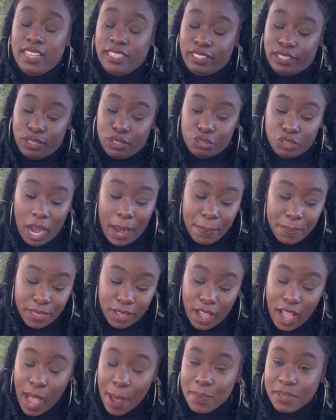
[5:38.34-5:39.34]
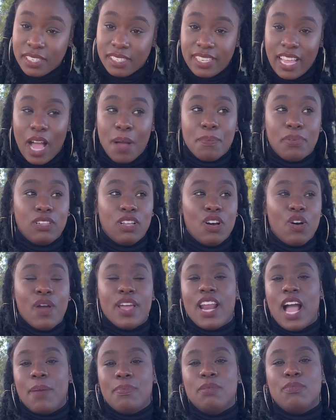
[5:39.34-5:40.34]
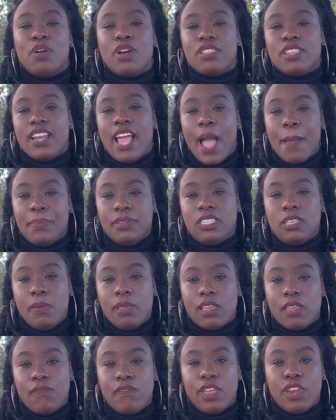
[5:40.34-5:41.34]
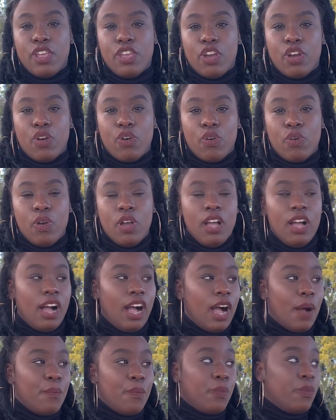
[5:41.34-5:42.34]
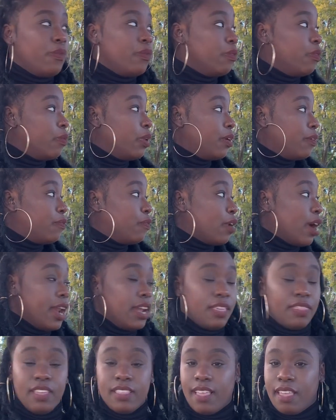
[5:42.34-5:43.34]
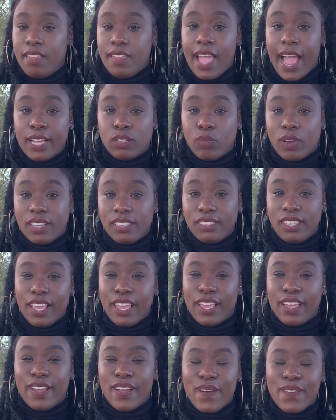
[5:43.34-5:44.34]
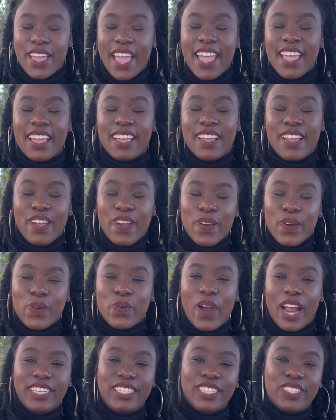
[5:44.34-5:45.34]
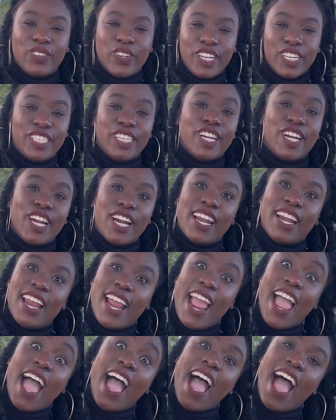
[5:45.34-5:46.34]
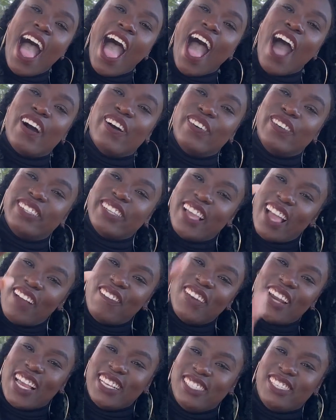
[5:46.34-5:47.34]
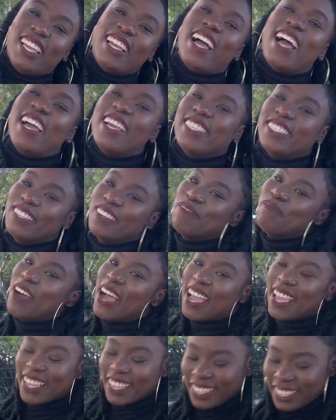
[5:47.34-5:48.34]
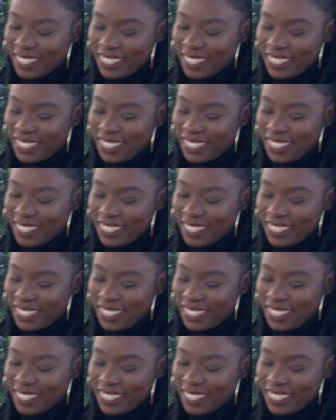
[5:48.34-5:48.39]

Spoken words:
to drop the comments down below, and I'll be more than happy to make a video for anything that you guys want to see. Okay, Righteous Realtor out. Have a nice day, guys. Bye.